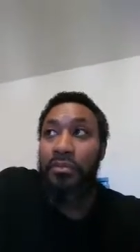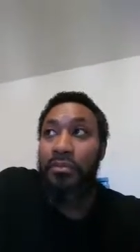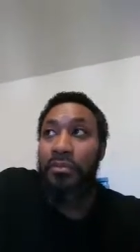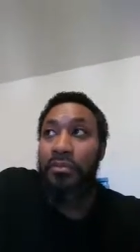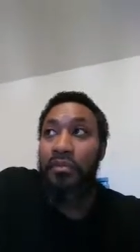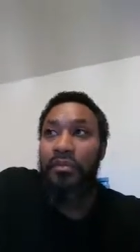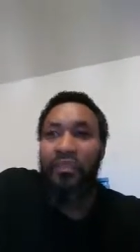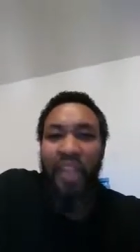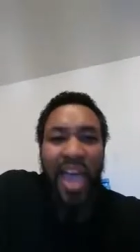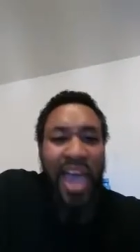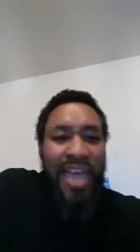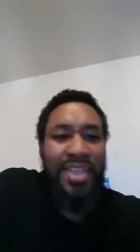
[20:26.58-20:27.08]

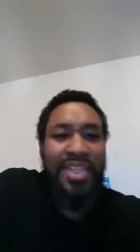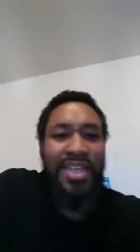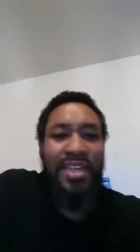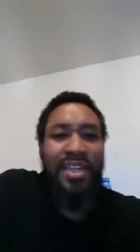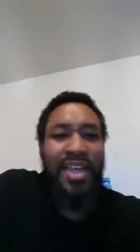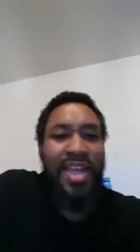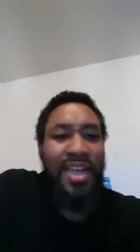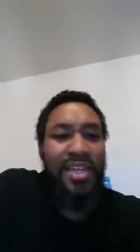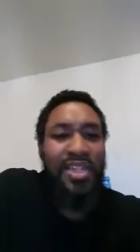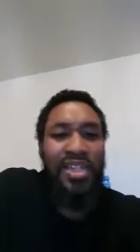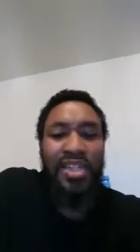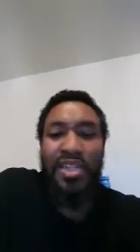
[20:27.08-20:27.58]

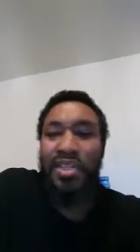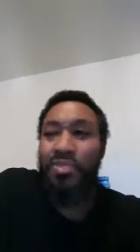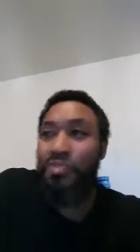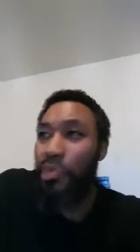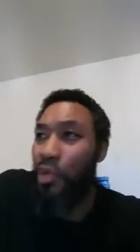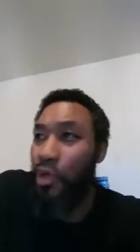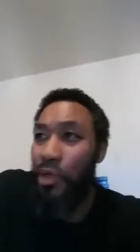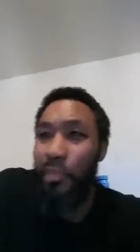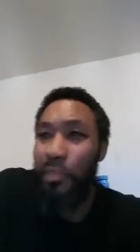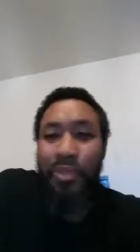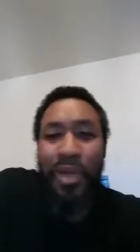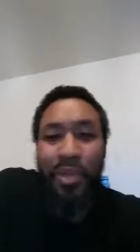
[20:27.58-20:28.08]
Vaccination,
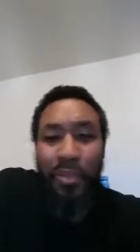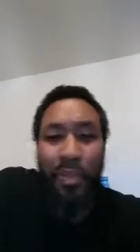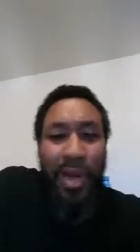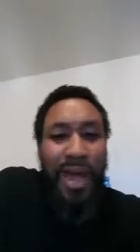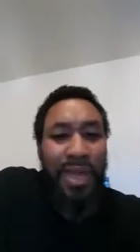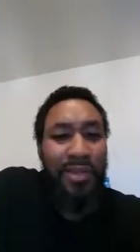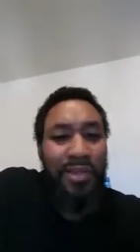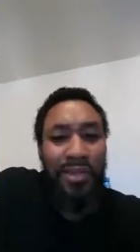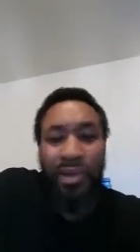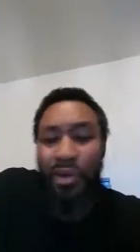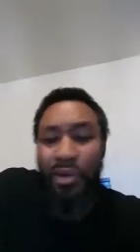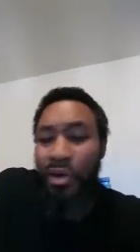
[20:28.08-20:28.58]
pulling people
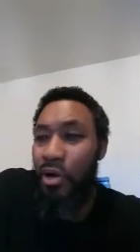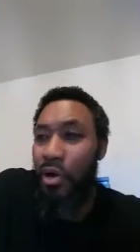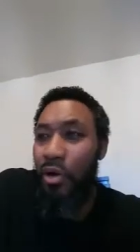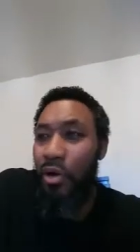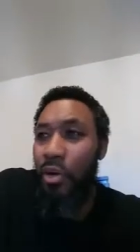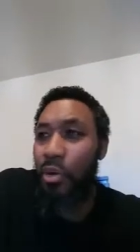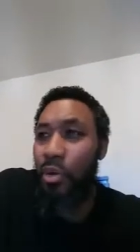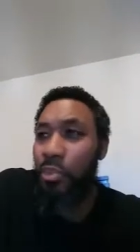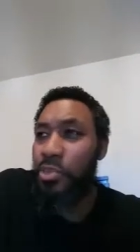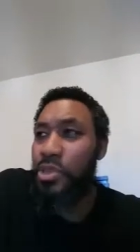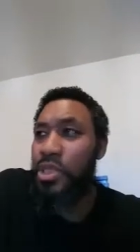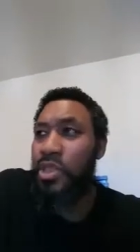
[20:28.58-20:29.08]
out their
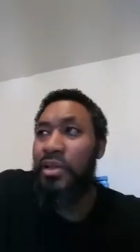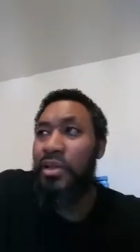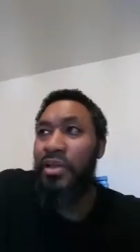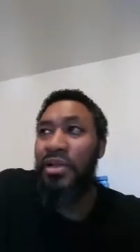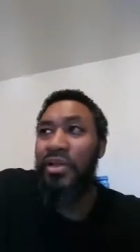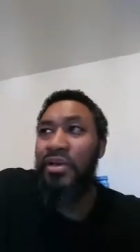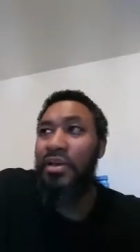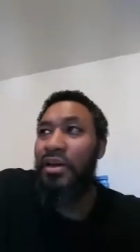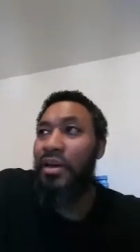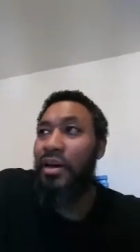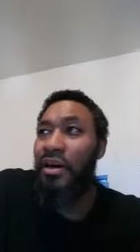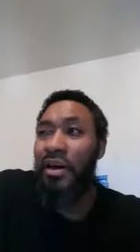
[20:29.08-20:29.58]
homes
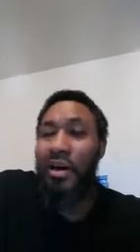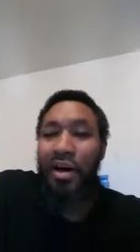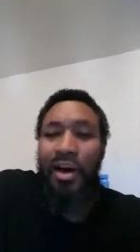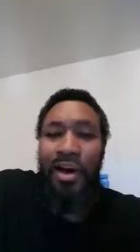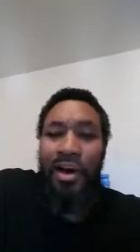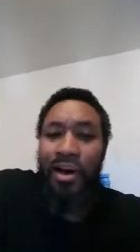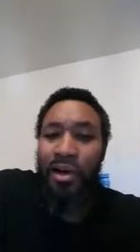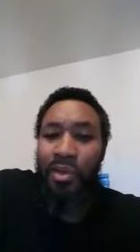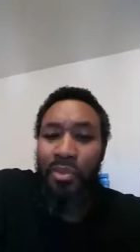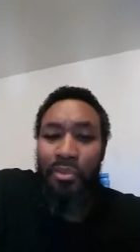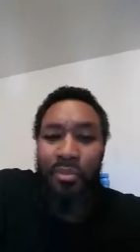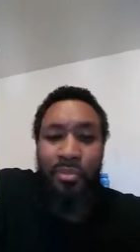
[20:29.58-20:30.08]

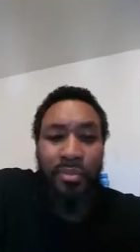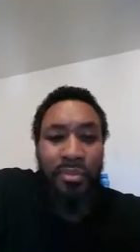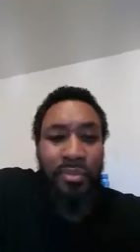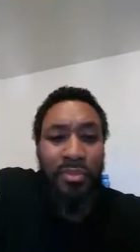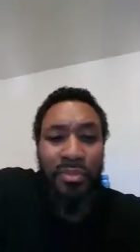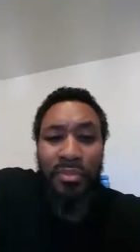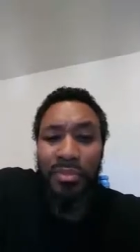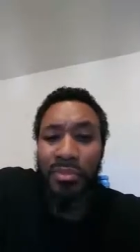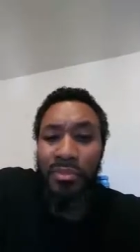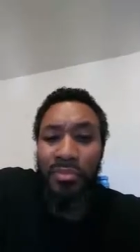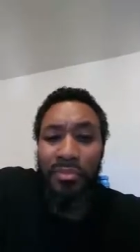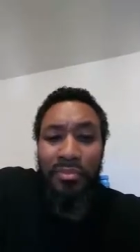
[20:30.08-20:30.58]
under
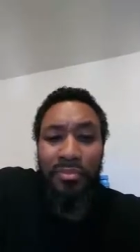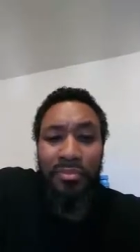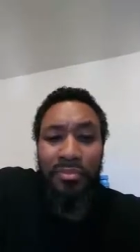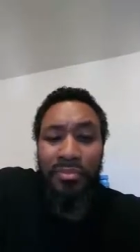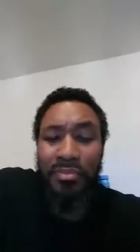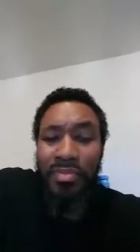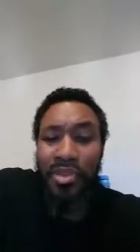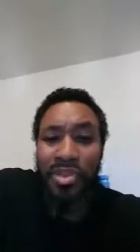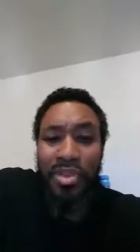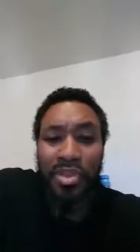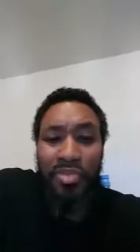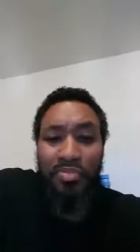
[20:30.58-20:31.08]

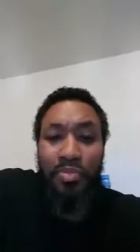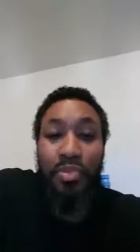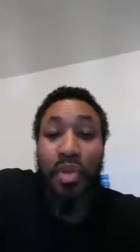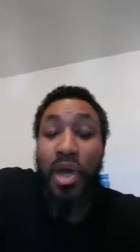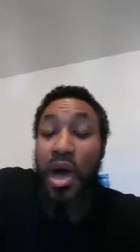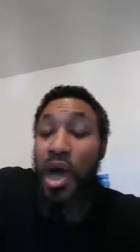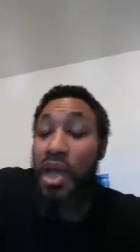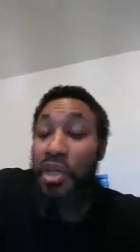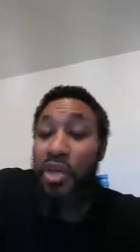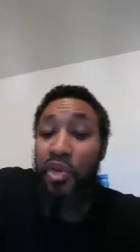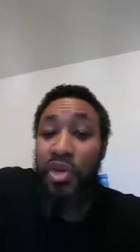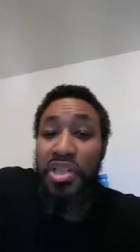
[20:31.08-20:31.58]

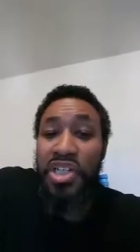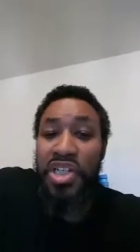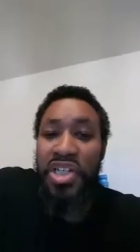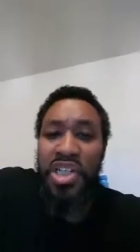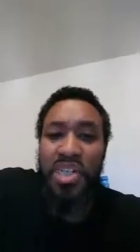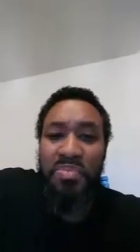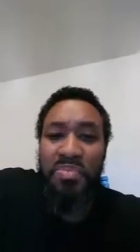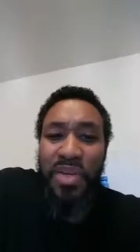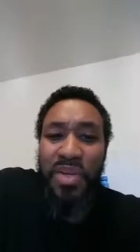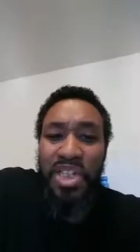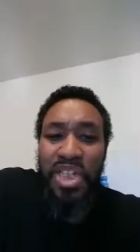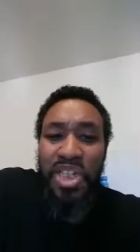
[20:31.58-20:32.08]
a
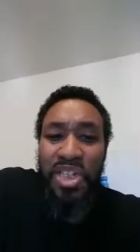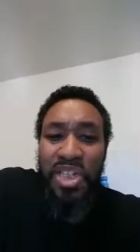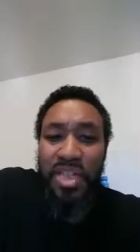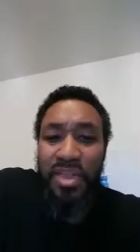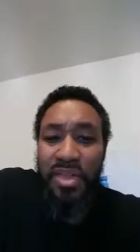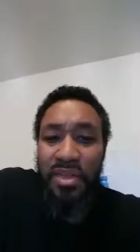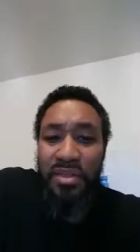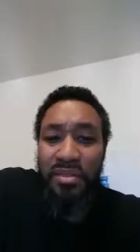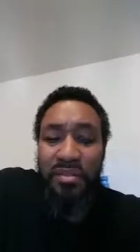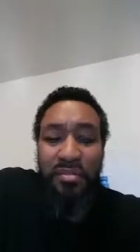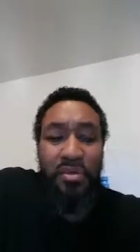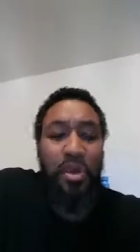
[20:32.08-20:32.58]
suspicion.
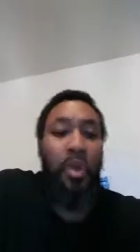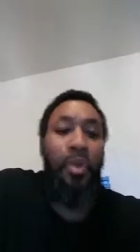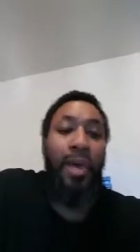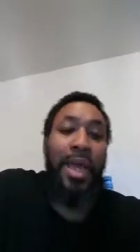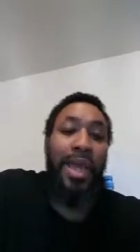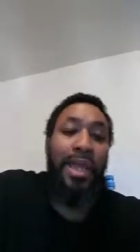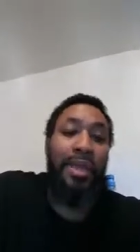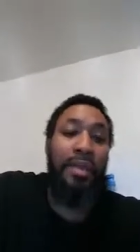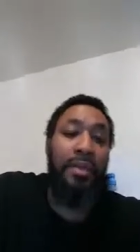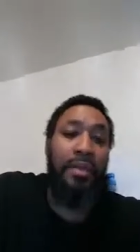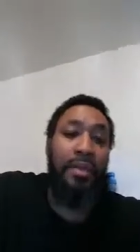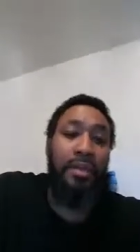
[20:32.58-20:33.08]
No
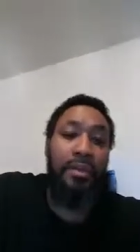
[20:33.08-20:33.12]
way.